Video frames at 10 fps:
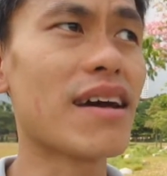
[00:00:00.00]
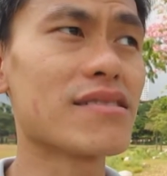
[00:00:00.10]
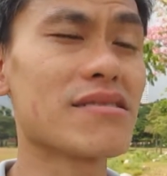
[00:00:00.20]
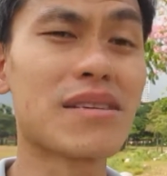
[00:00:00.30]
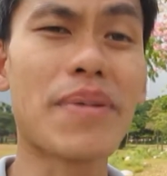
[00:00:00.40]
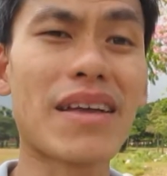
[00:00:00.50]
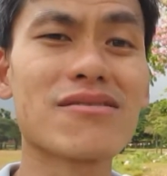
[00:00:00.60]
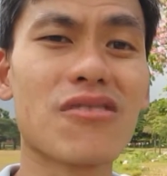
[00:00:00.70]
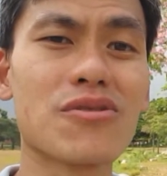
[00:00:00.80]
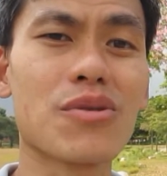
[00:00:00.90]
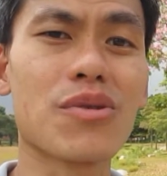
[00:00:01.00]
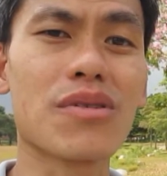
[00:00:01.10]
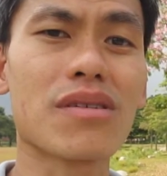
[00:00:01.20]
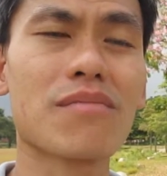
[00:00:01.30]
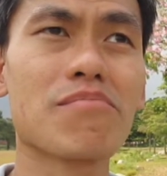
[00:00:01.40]
answer depends on
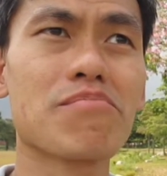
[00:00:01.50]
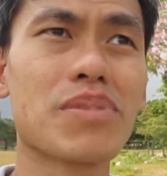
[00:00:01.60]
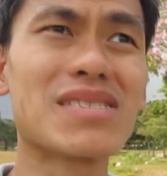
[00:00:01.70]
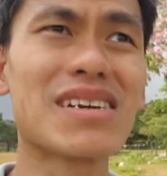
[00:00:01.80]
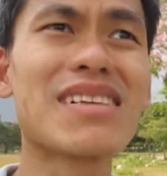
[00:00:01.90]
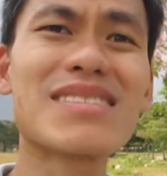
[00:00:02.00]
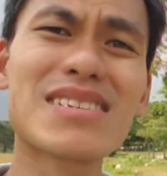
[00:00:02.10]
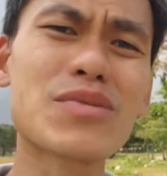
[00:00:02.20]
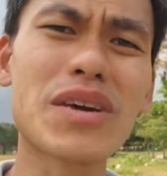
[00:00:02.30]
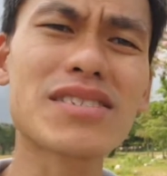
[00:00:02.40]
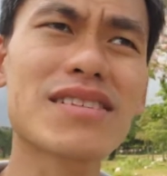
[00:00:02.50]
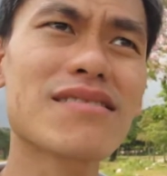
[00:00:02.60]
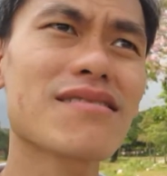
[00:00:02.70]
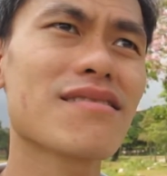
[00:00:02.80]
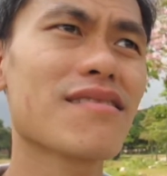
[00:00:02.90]
your particular
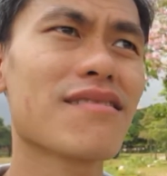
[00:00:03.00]
situation